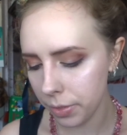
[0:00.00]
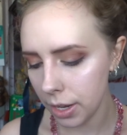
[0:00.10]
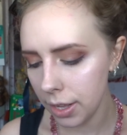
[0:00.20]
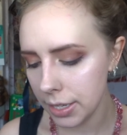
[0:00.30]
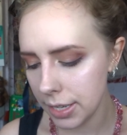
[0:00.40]

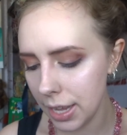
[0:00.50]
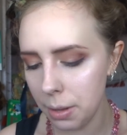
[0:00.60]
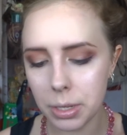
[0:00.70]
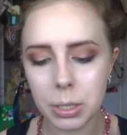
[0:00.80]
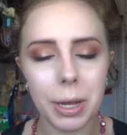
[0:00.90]
I like to
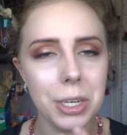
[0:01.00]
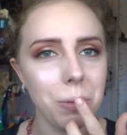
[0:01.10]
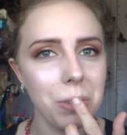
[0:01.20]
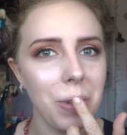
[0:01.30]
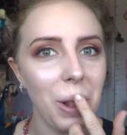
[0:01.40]
keep my
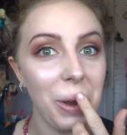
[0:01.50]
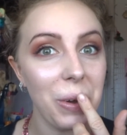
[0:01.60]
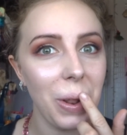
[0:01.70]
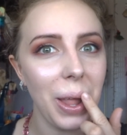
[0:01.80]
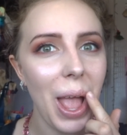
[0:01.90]
specials for
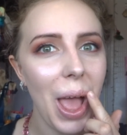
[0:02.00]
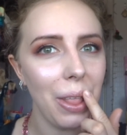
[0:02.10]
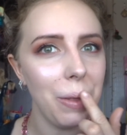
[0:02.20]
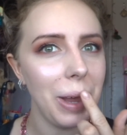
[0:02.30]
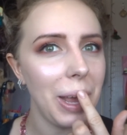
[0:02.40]
literally
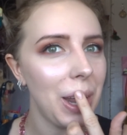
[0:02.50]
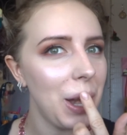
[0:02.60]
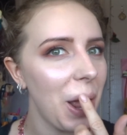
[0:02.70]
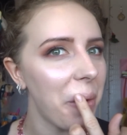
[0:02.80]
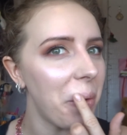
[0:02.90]
the
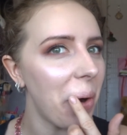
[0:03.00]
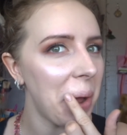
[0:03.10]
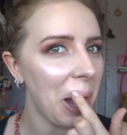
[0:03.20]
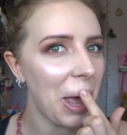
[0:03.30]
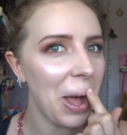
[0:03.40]
weekend, or
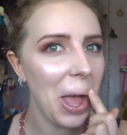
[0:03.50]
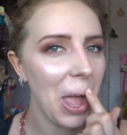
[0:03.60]
going out,